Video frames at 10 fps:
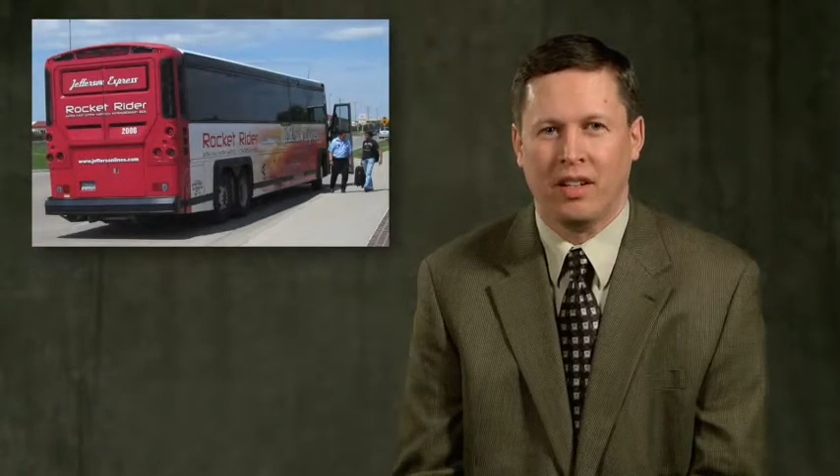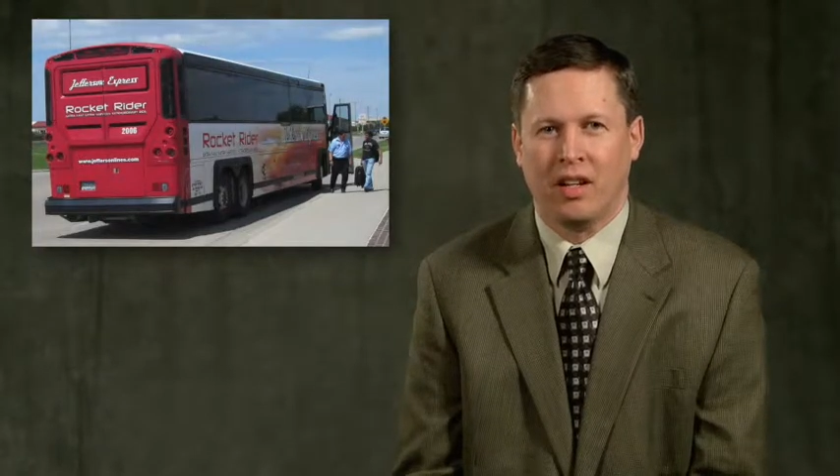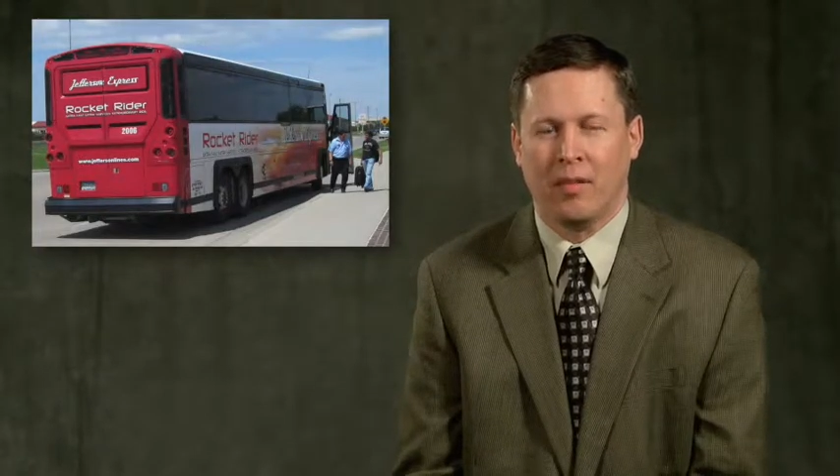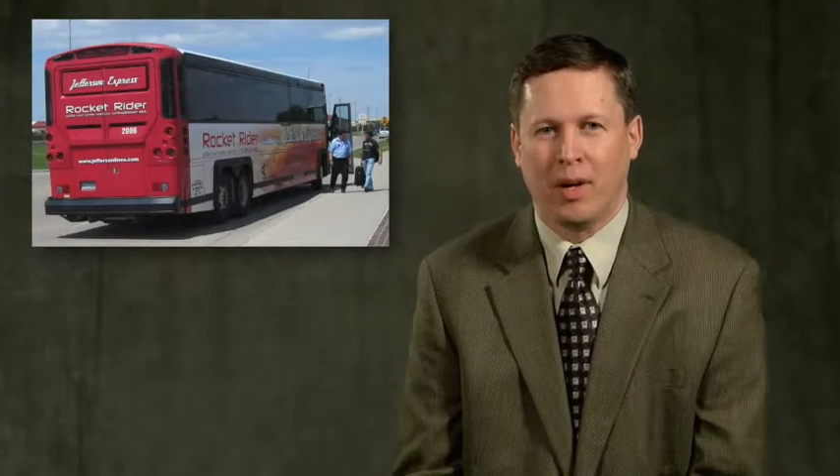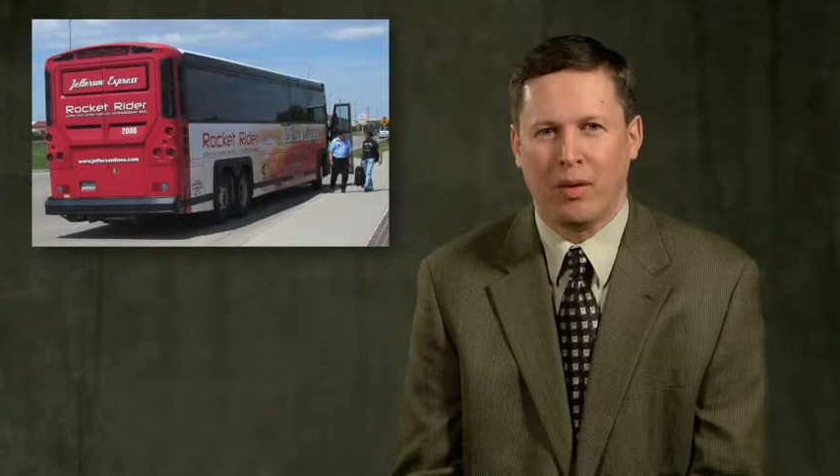
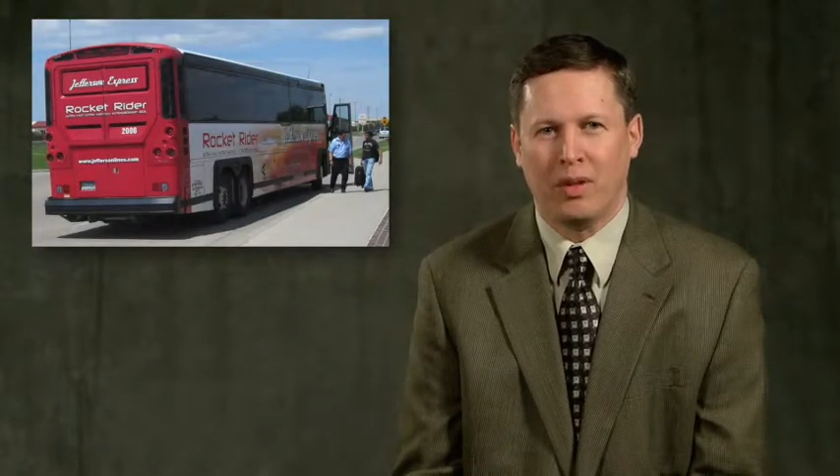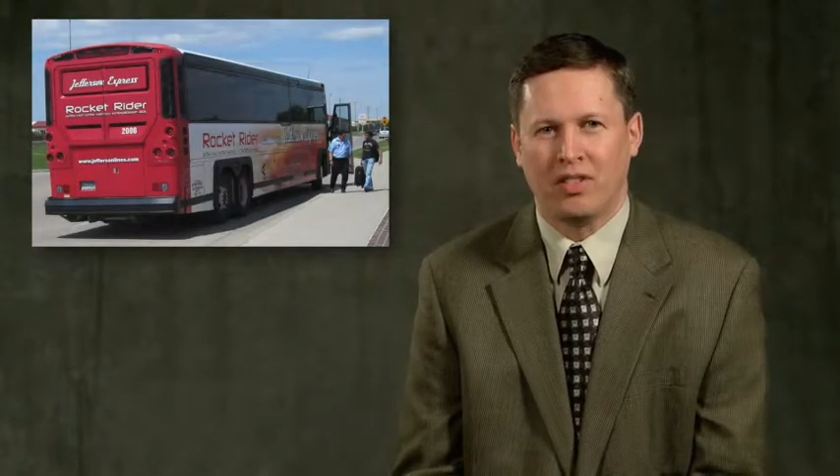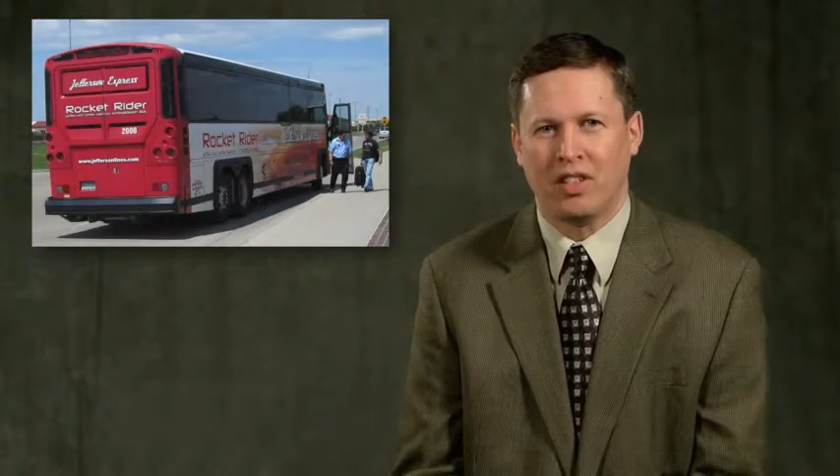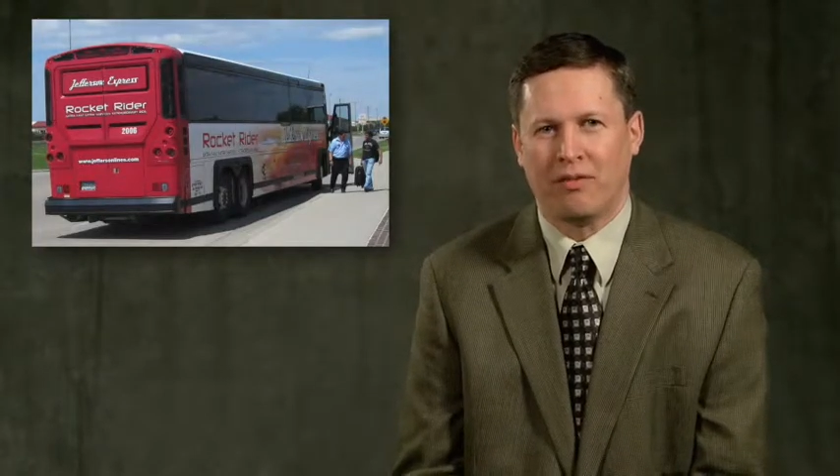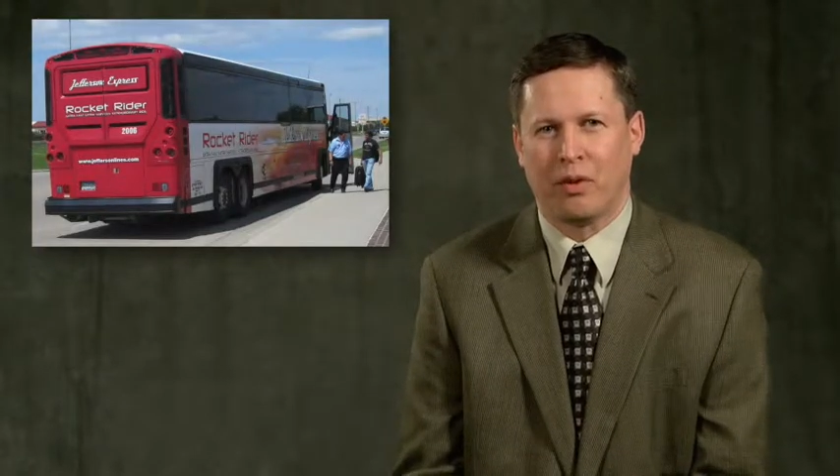My
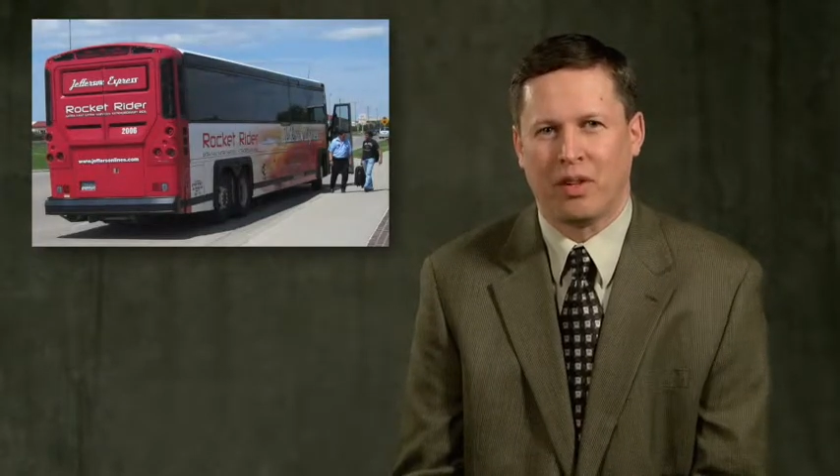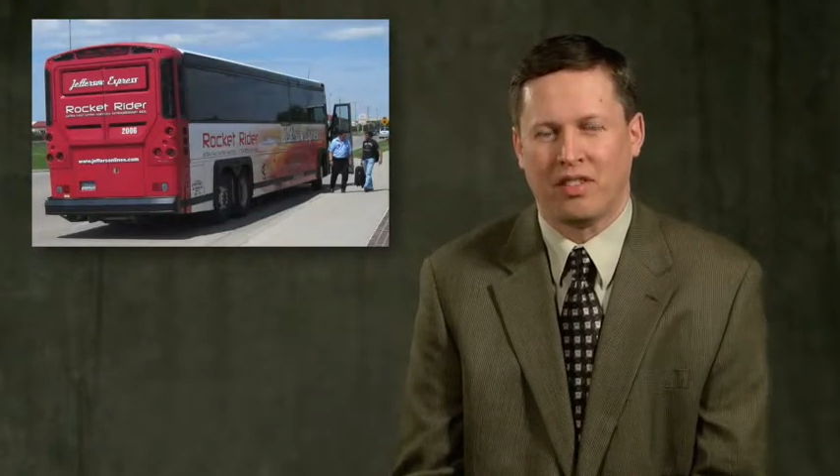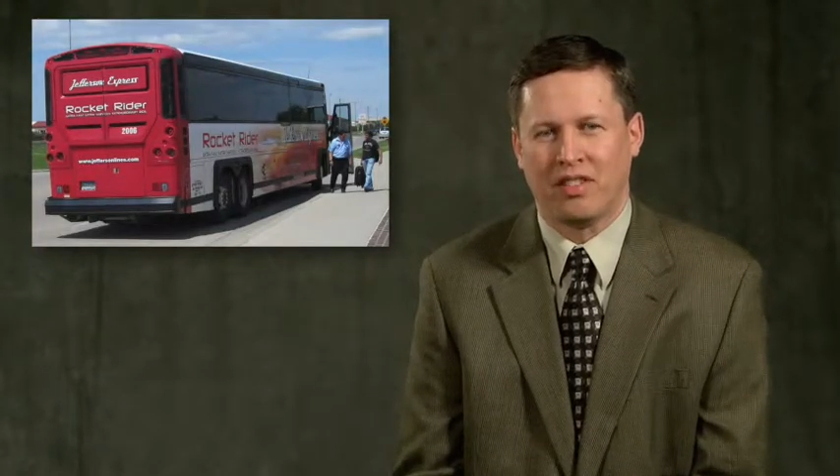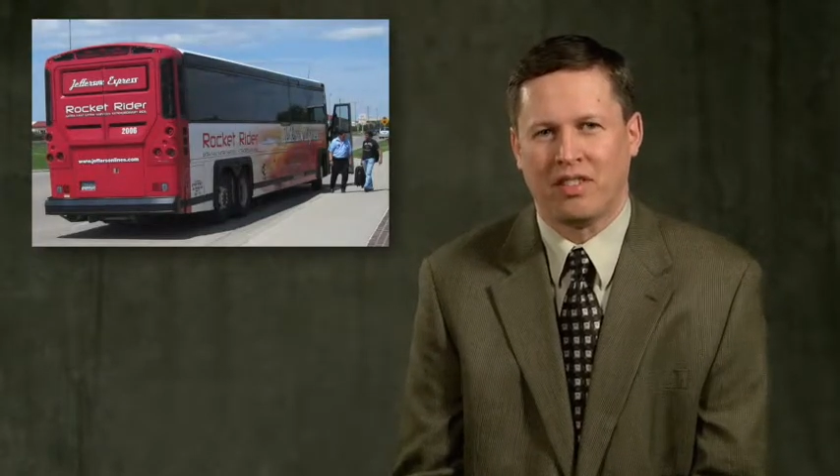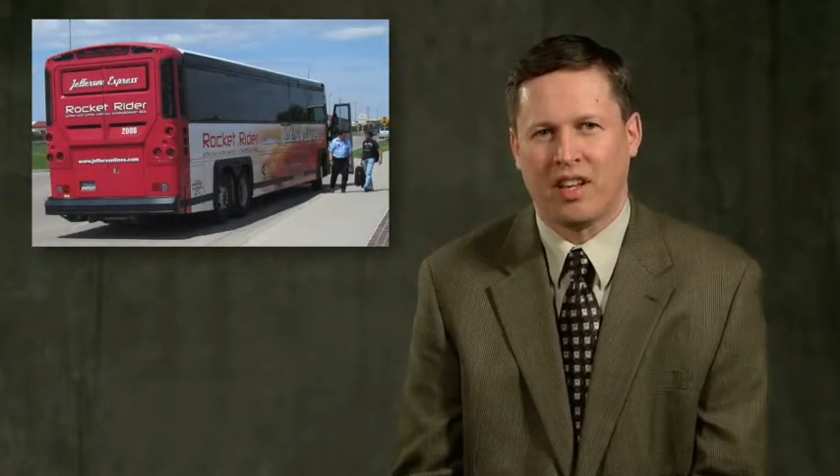research
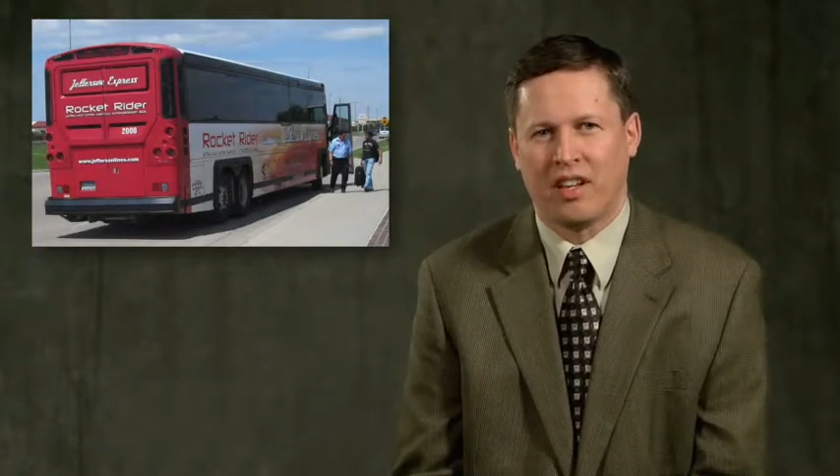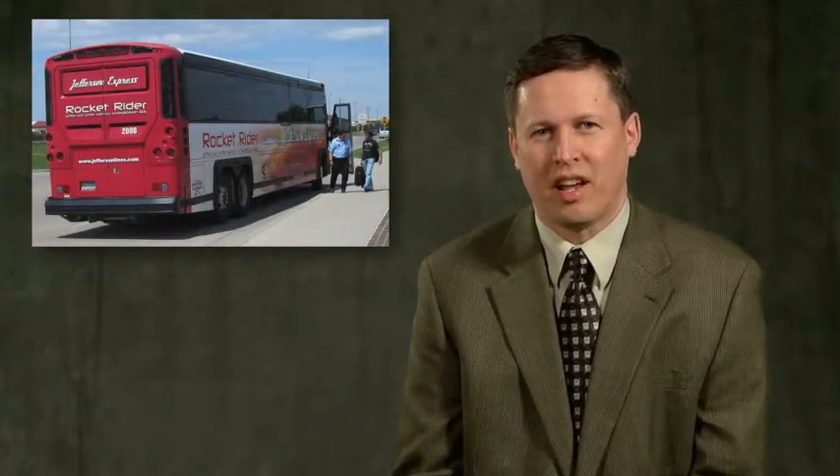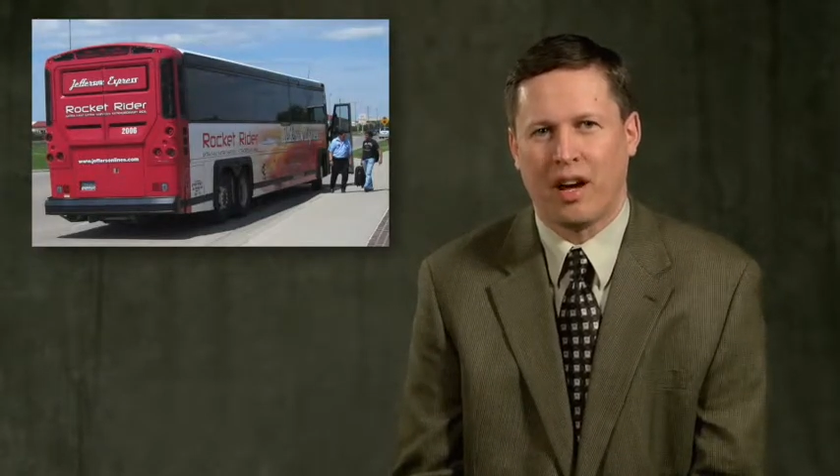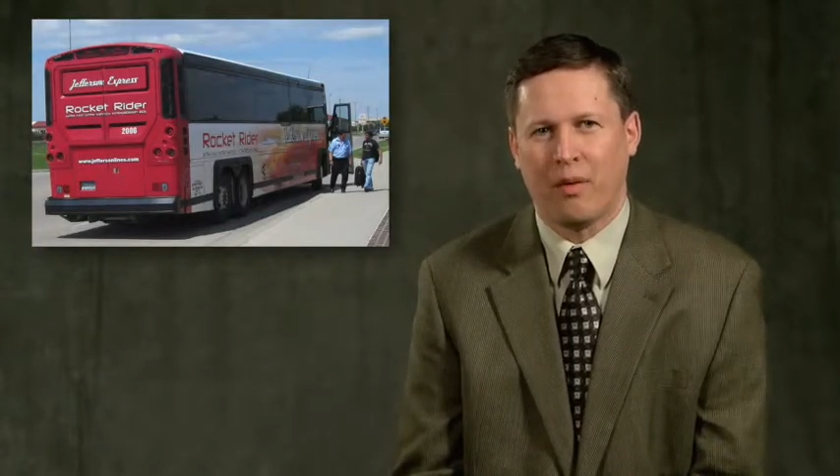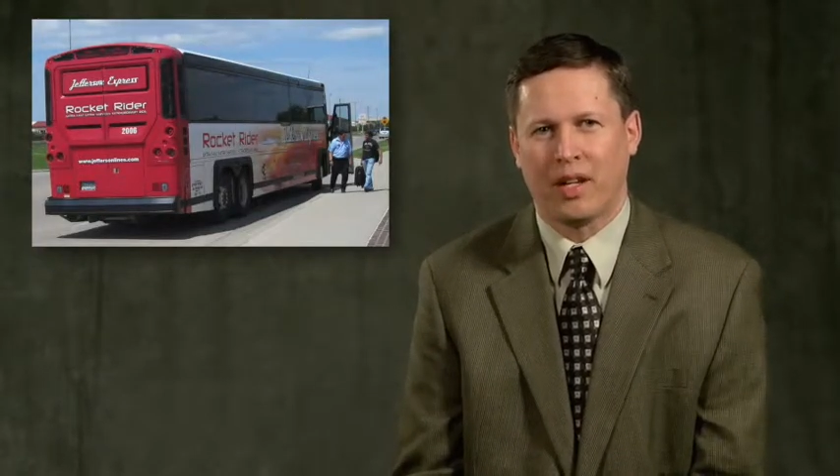focuses on
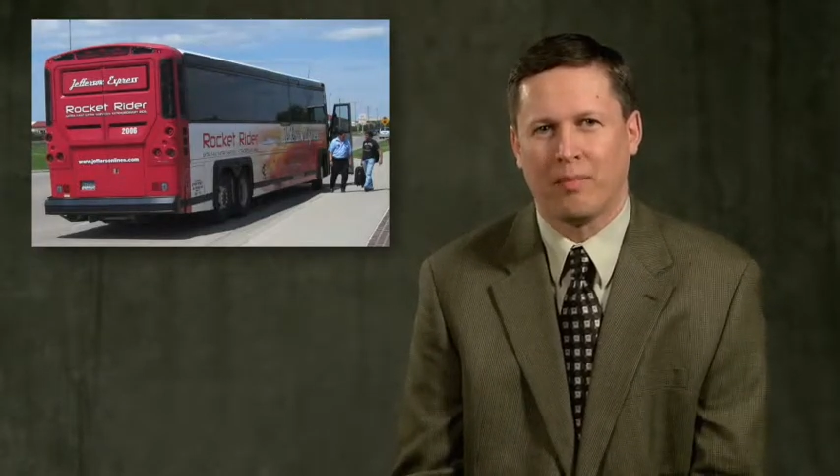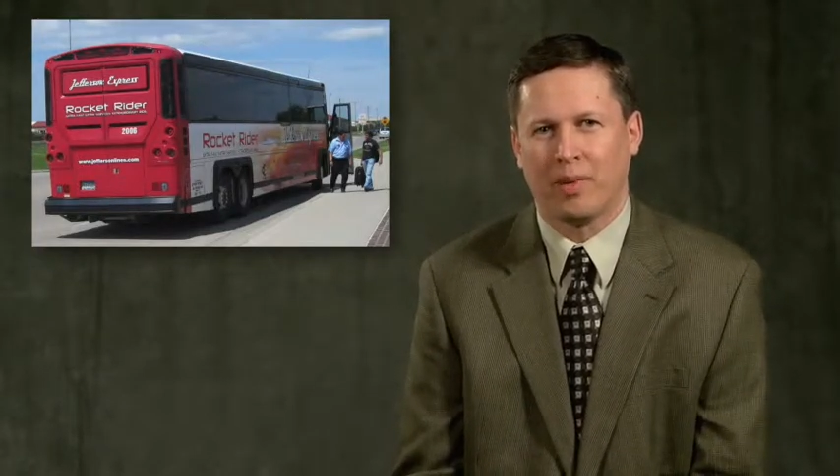how we can